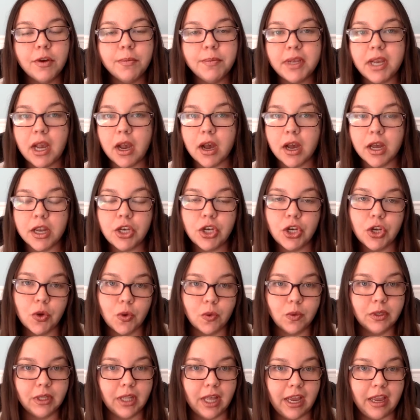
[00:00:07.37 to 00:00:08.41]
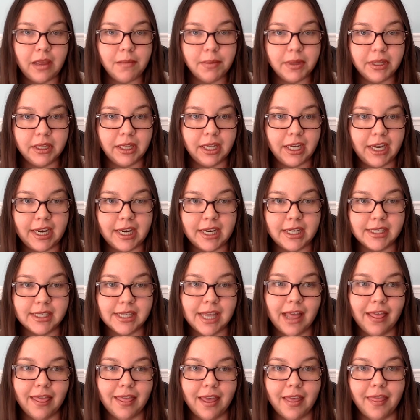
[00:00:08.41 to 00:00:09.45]
from the unknown
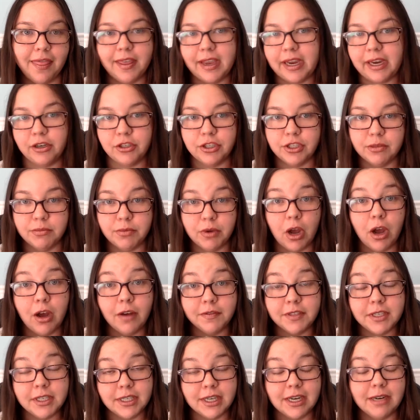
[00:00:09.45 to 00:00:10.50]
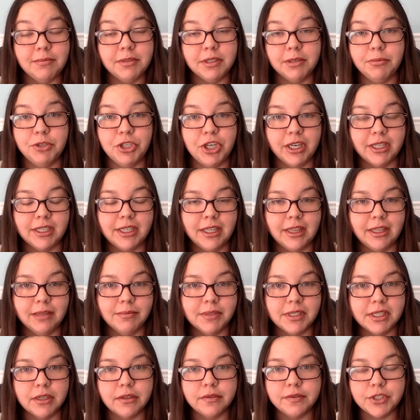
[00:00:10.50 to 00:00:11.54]
liabilities that they are oftentimes subjecting
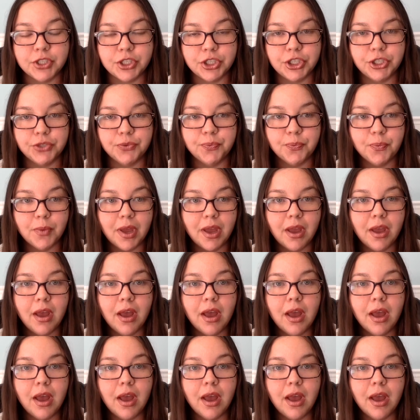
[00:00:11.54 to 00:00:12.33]
themselves to.